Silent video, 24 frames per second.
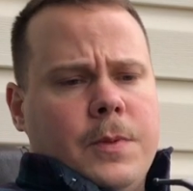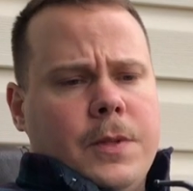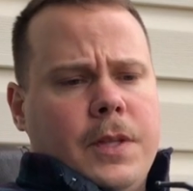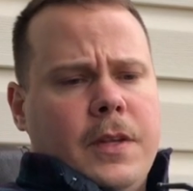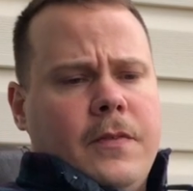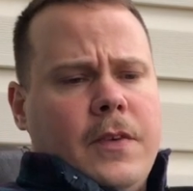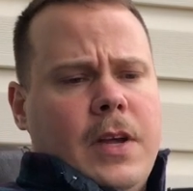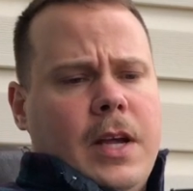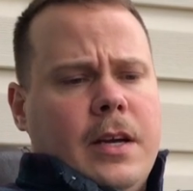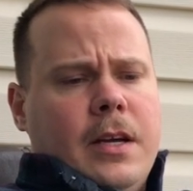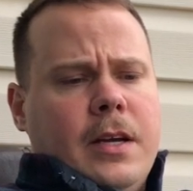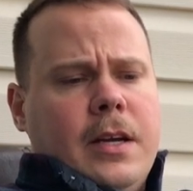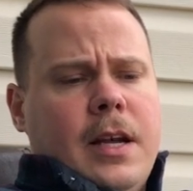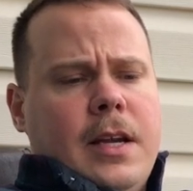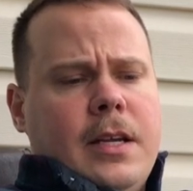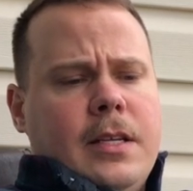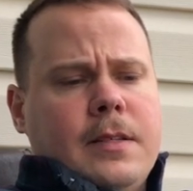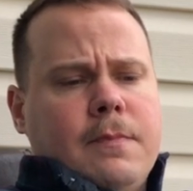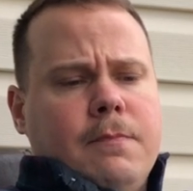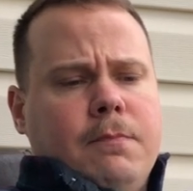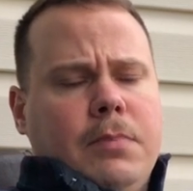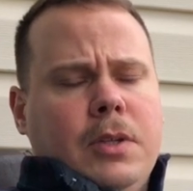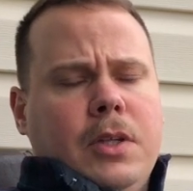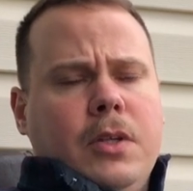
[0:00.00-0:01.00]
but they've got a
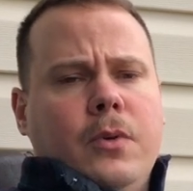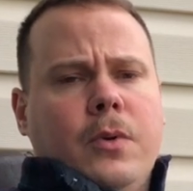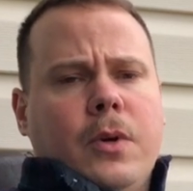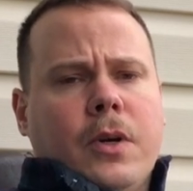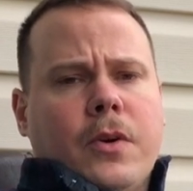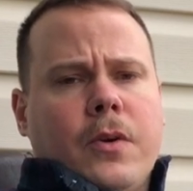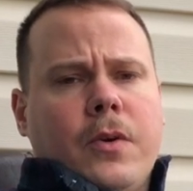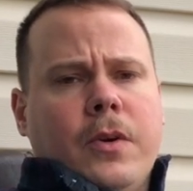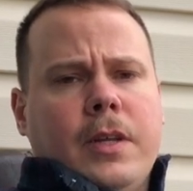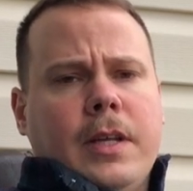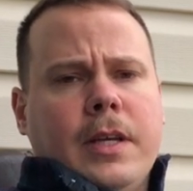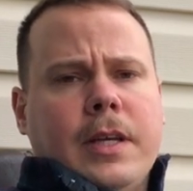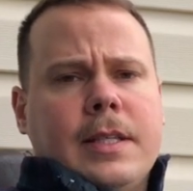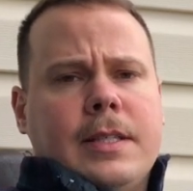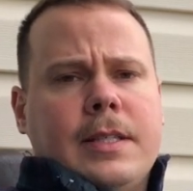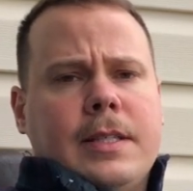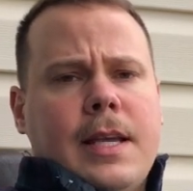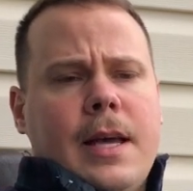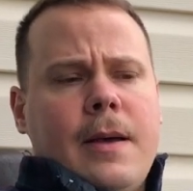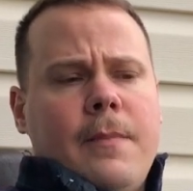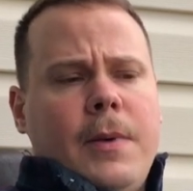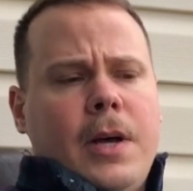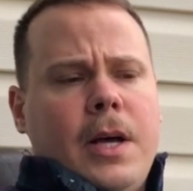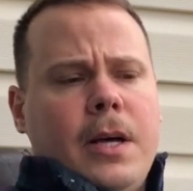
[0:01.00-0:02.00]
nice blue acrylic
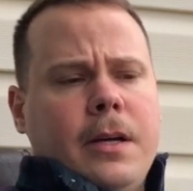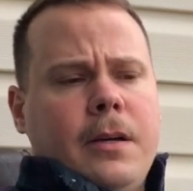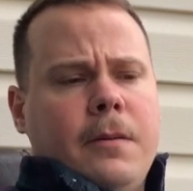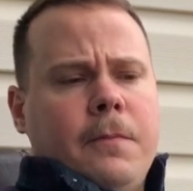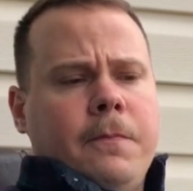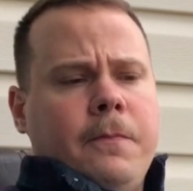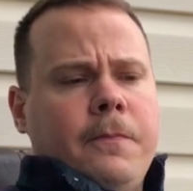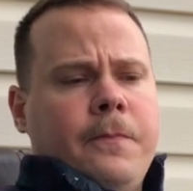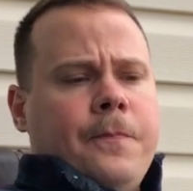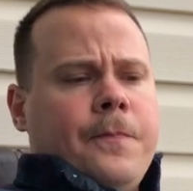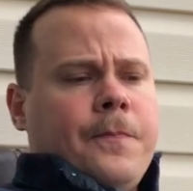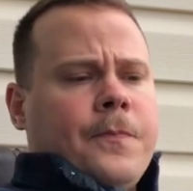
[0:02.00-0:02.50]
stem on them.